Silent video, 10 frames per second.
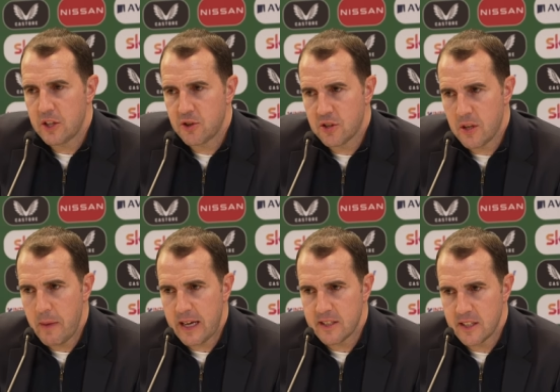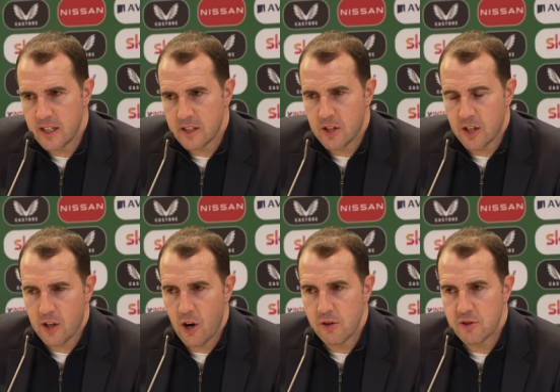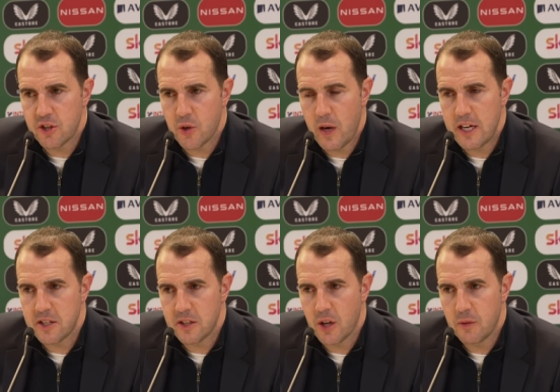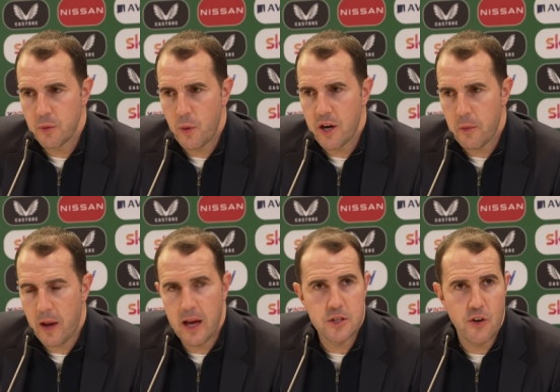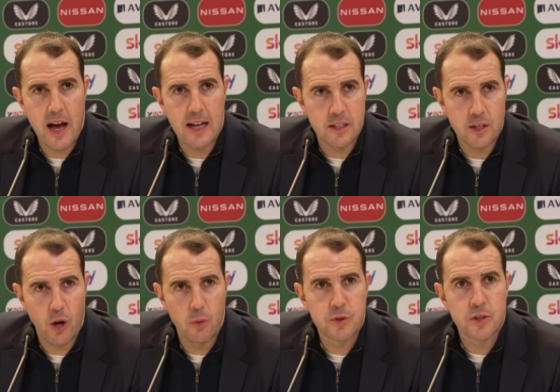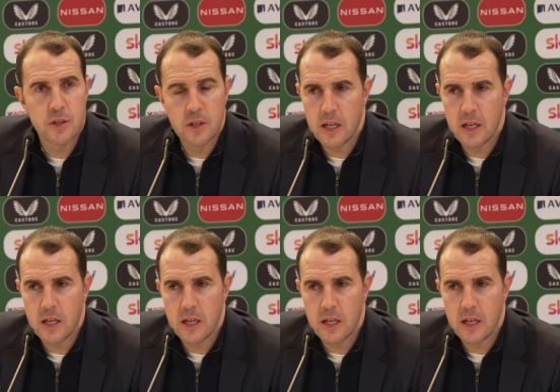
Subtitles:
It's just a mix in the current situation in terms of where the players are at their clubs,